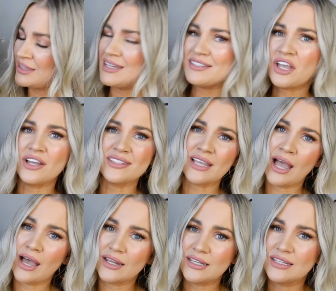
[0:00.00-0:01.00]
These kinds of
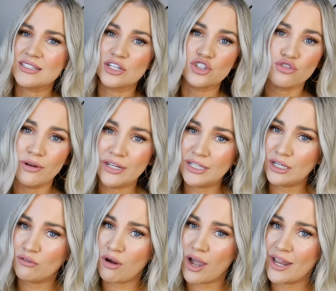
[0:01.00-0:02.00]
cardigans are
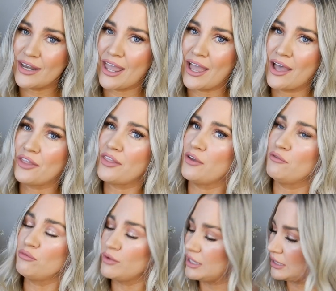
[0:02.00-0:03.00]
trending right now. They're
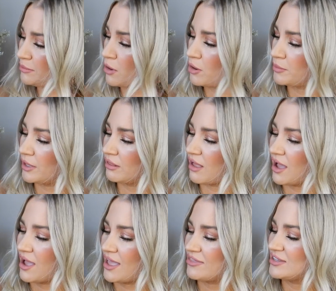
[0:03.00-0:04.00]
really
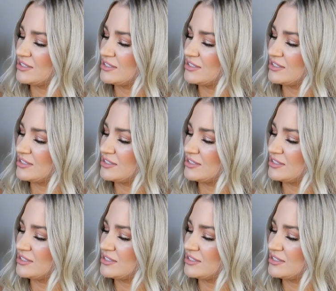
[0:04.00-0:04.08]
popular, and